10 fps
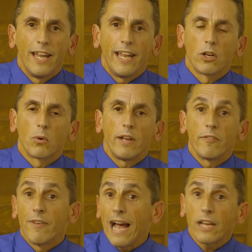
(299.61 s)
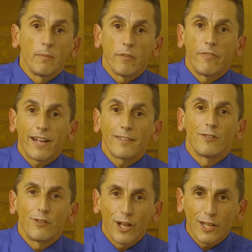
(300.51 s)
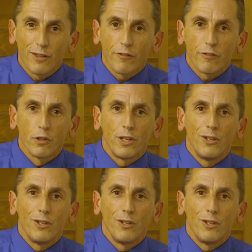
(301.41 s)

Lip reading: and a great vacuum effect to suck in the fluid